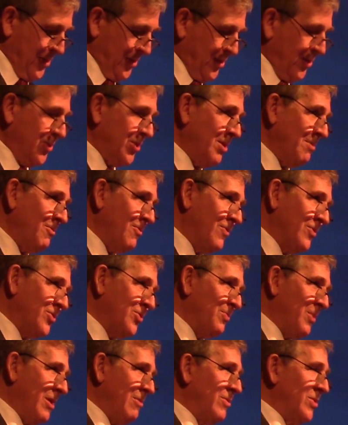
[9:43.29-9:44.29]
So some of
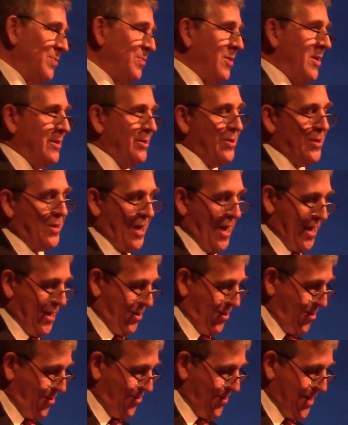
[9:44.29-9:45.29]
us might respond, look, I
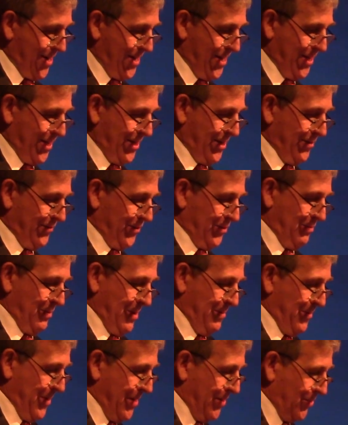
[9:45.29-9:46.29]
already give to
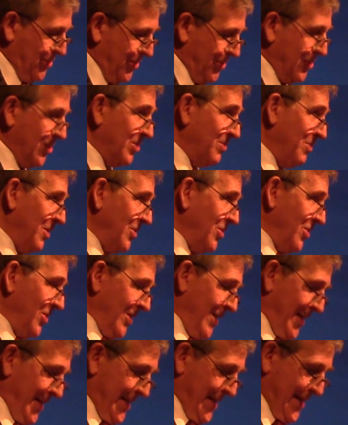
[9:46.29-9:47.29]
my patients as much
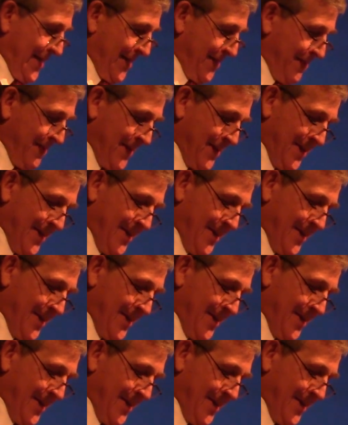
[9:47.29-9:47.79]
as I can.